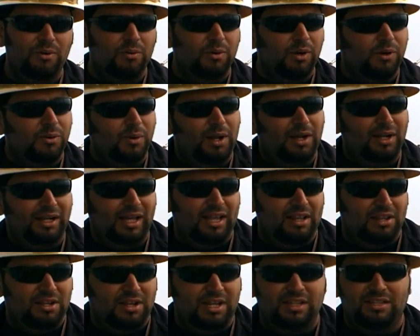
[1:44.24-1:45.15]
work well
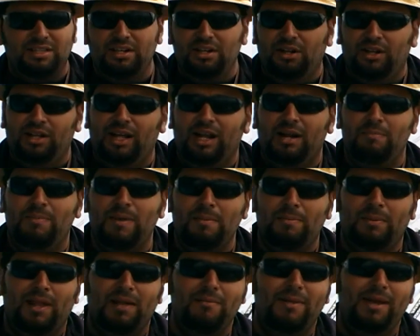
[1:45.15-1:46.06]
together. You get to know a lot of
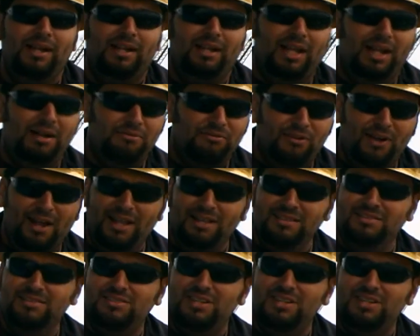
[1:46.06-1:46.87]
people. I've made a lot of friends